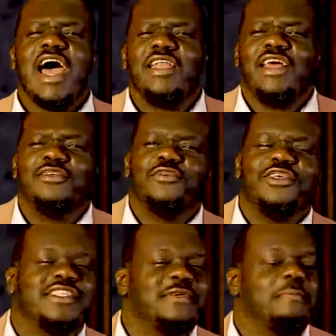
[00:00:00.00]
I, I don't know.
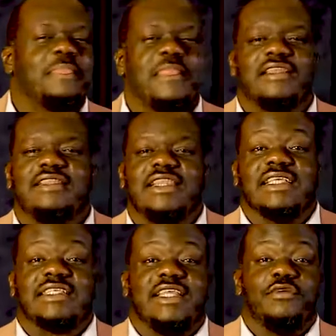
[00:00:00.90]
You see,
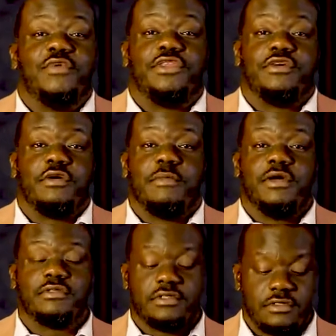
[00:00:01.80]
this thing we talk
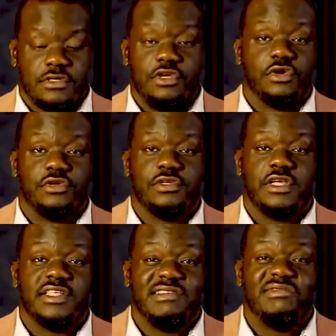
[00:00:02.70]
about God
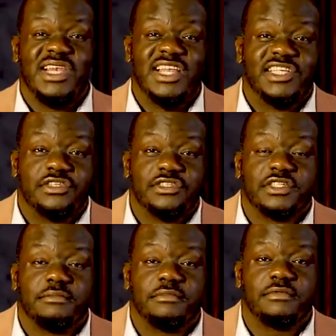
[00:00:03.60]
is a
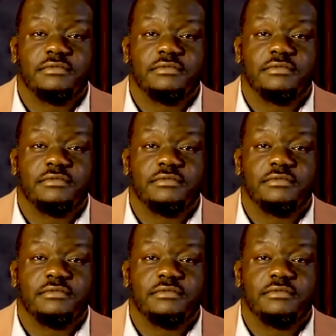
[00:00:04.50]
relationship.